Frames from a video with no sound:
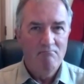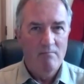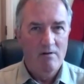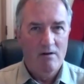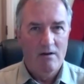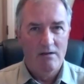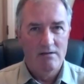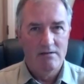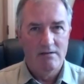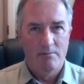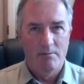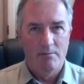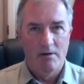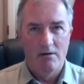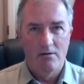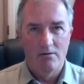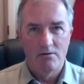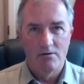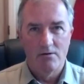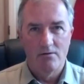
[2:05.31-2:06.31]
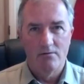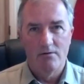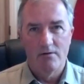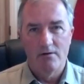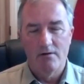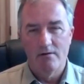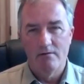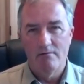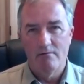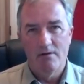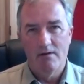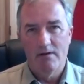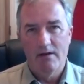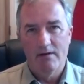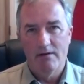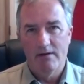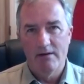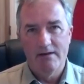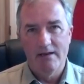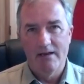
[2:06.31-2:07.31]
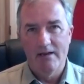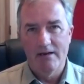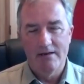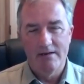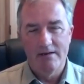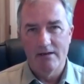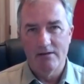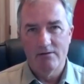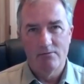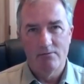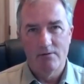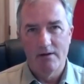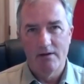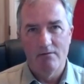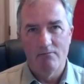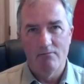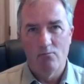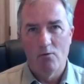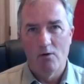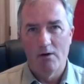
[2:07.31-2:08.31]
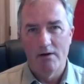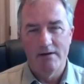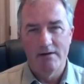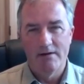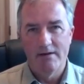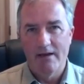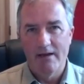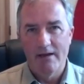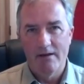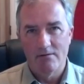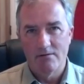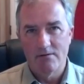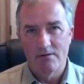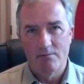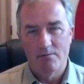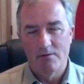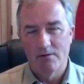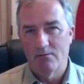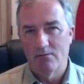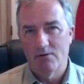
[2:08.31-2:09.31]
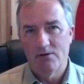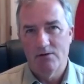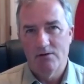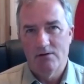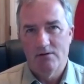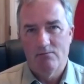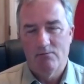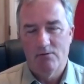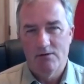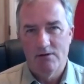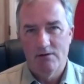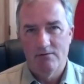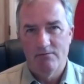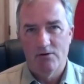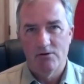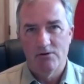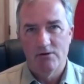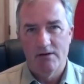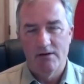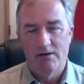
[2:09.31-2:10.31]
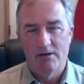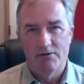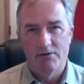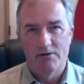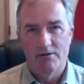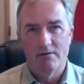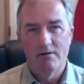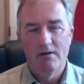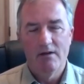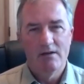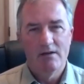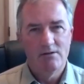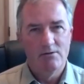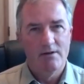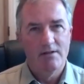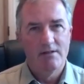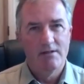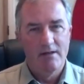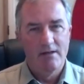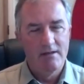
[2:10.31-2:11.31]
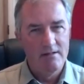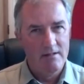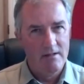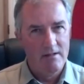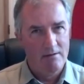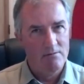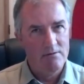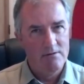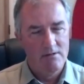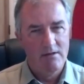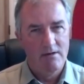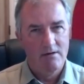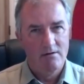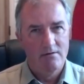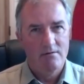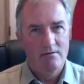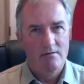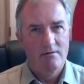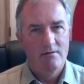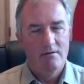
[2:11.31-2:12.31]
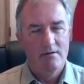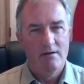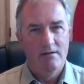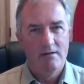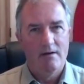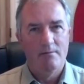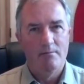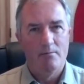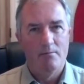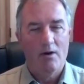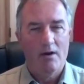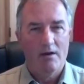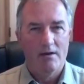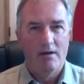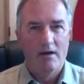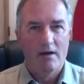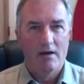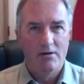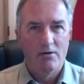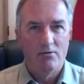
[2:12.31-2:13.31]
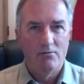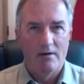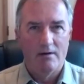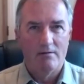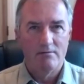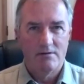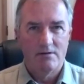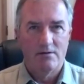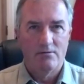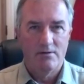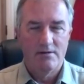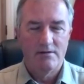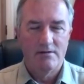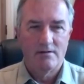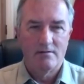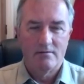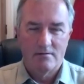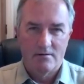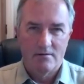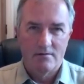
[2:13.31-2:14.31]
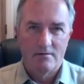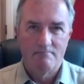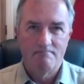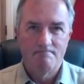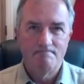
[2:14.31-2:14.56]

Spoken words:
Last time I looked over, they had a daily death rate of 1 a day or something, which is virtually nothing. So I think that was I know that was their reasoning. So.